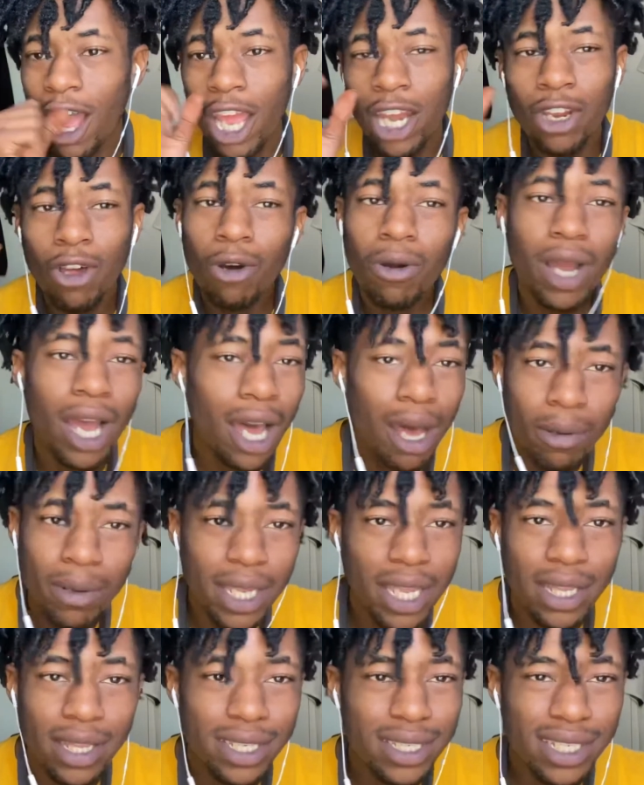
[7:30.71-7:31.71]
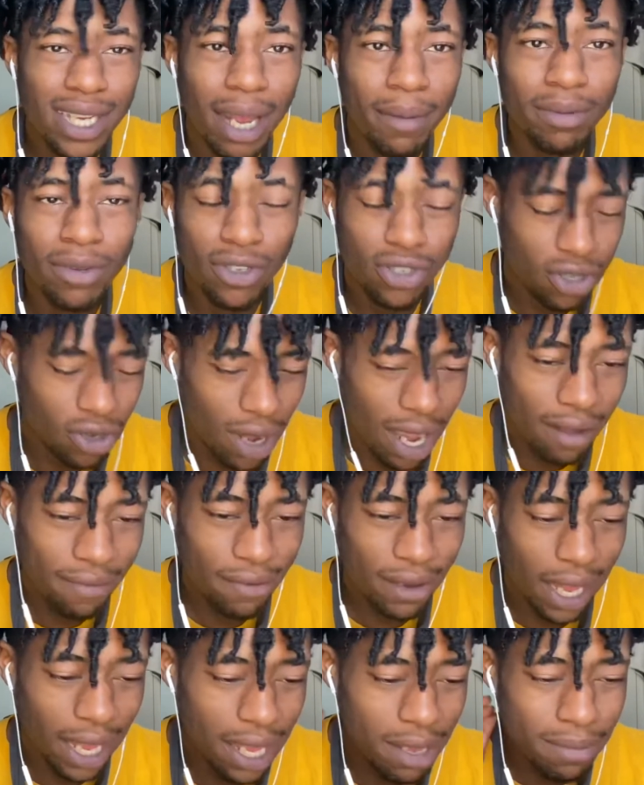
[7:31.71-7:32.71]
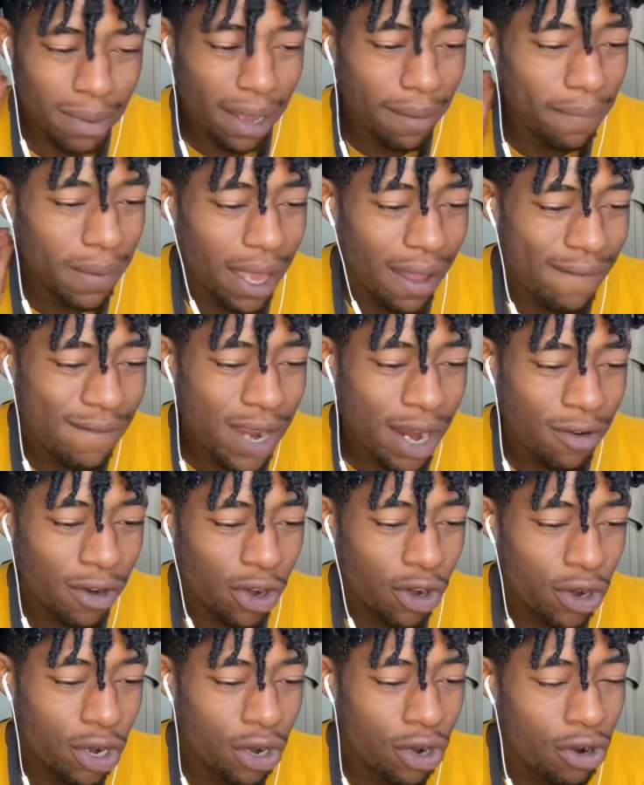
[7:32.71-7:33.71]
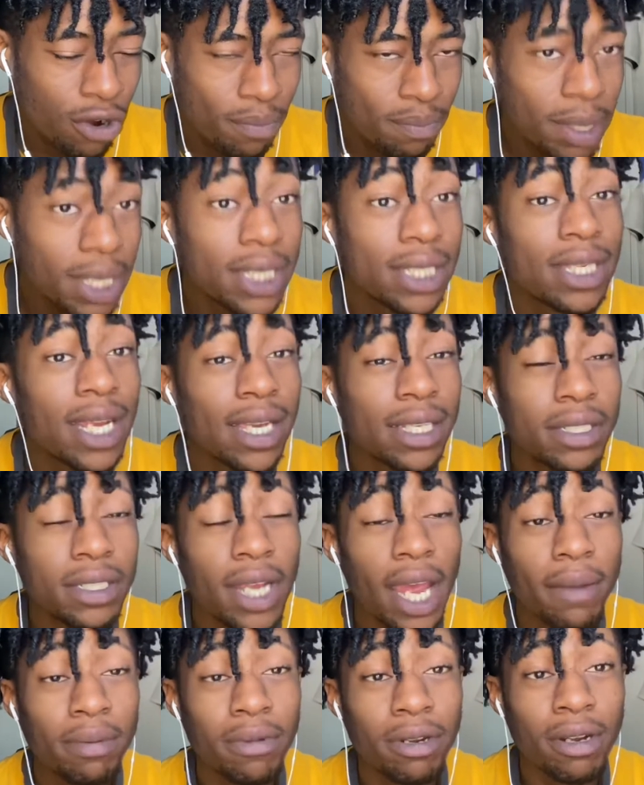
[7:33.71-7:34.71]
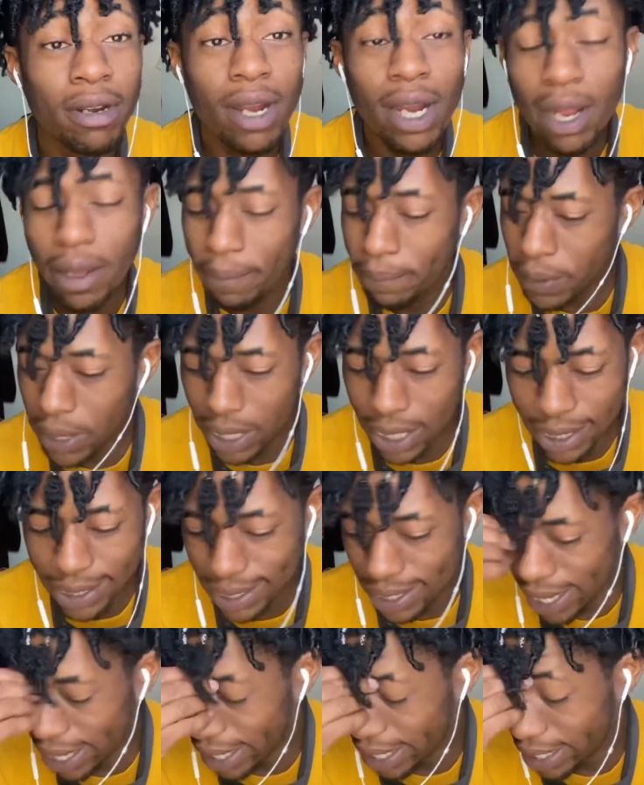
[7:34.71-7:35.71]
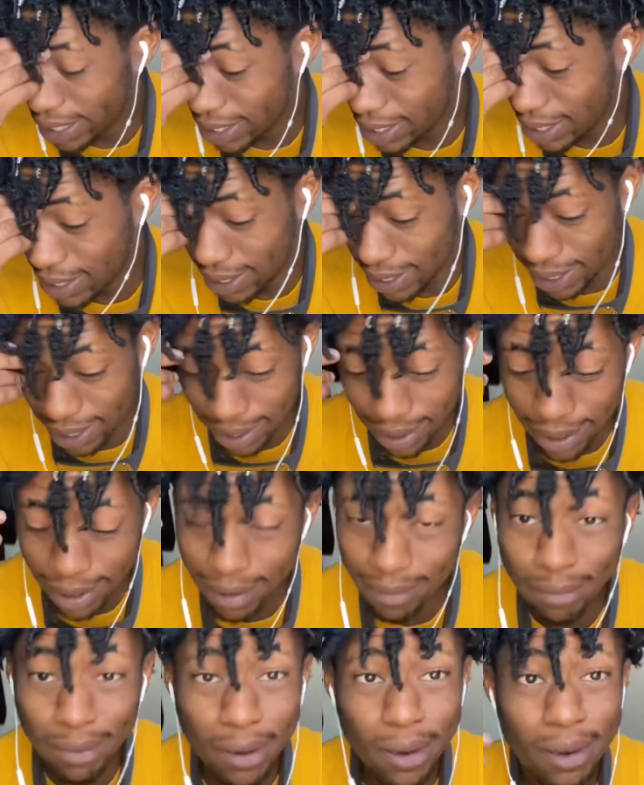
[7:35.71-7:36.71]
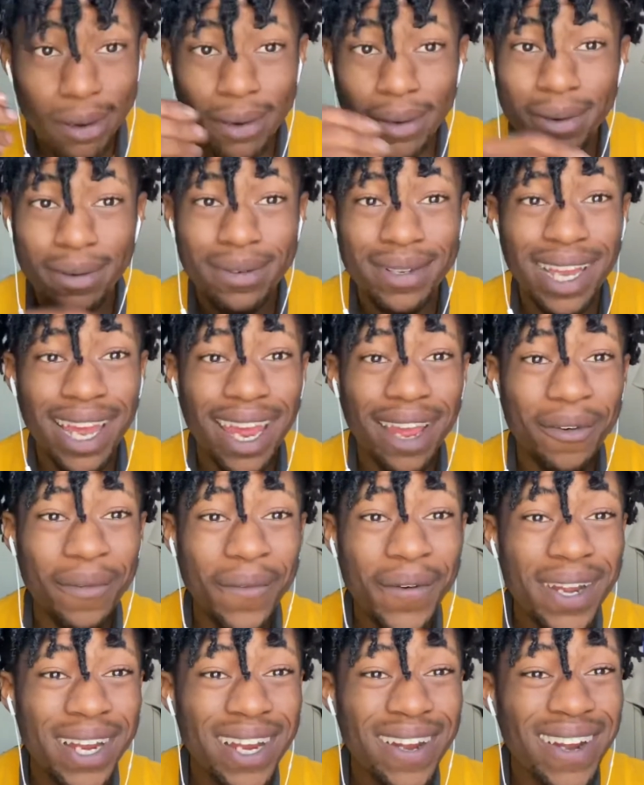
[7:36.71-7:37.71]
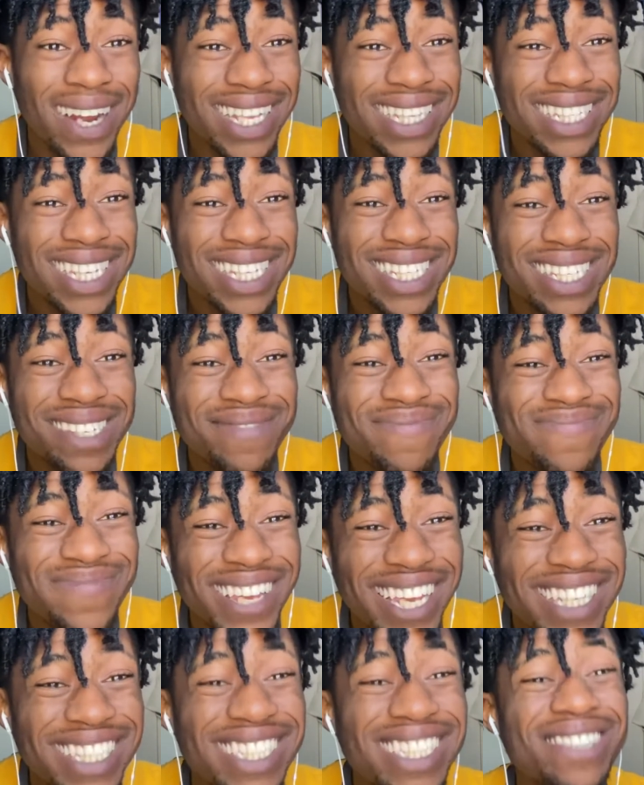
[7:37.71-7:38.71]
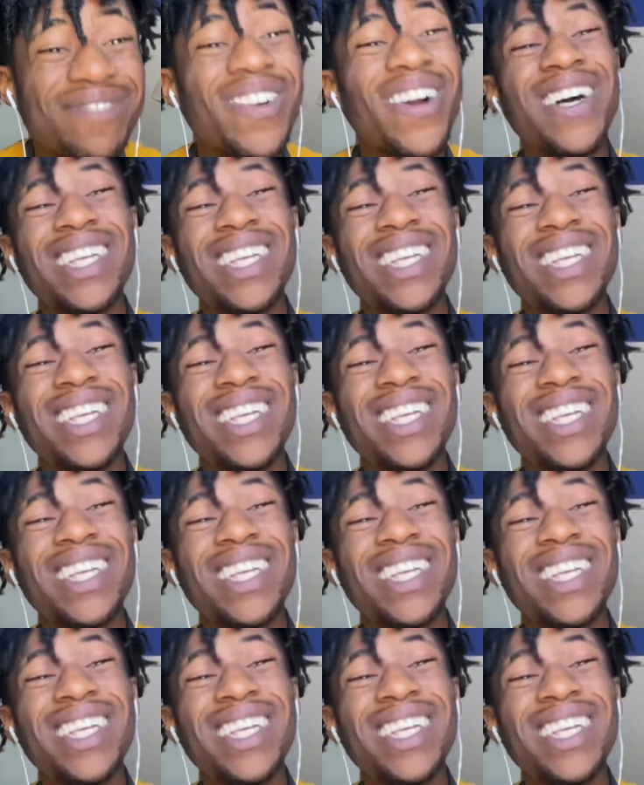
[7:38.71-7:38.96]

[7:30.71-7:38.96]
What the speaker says: And no Kawaki this chapter, so I feel like he might be a very critical piece next chapter. But it's like, yeah, bro, like, what are your anticipations, bro?